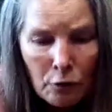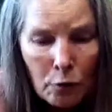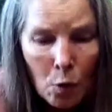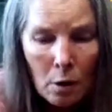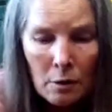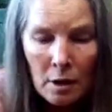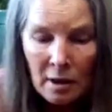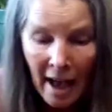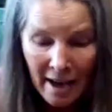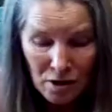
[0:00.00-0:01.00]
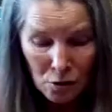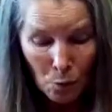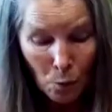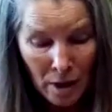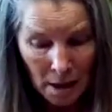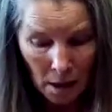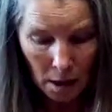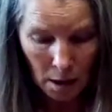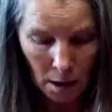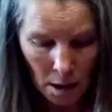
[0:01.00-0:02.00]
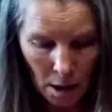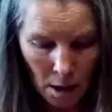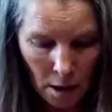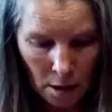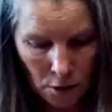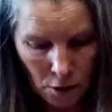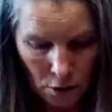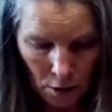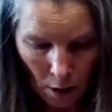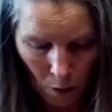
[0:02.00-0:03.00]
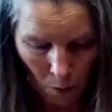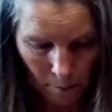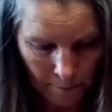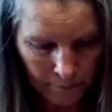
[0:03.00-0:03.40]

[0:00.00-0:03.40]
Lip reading: for the last week. So,